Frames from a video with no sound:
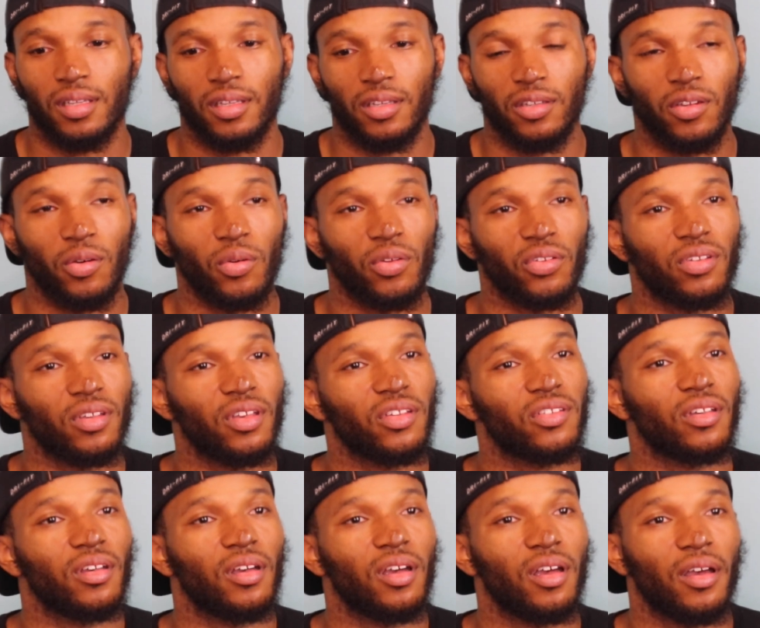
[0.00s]
you know,
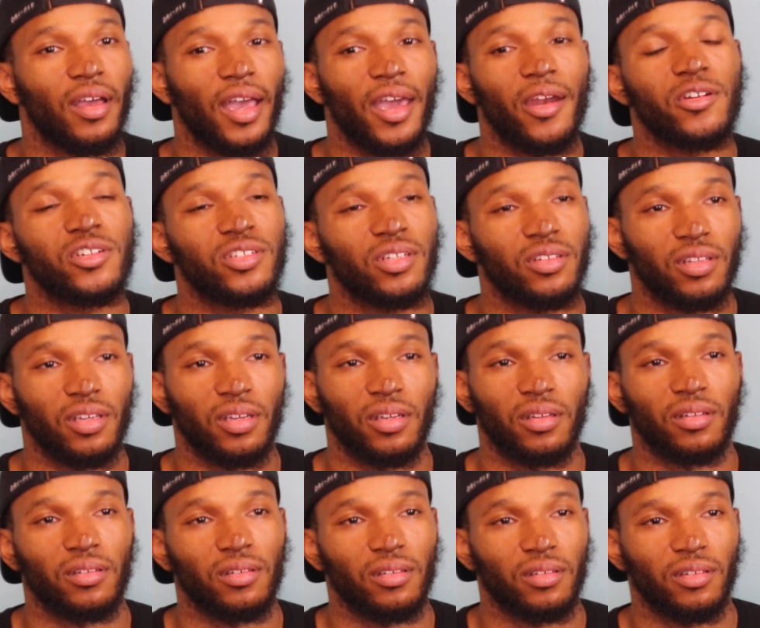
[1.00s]
it's a energy
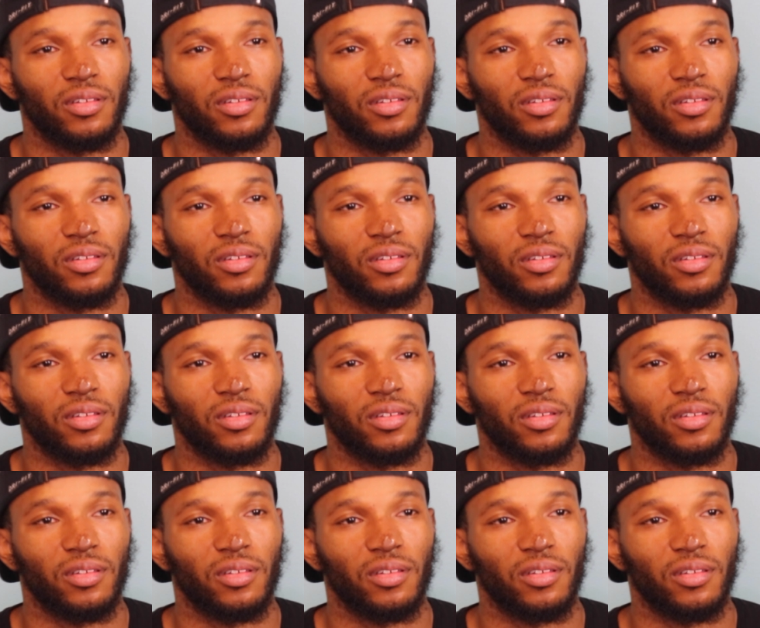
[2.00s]
thing,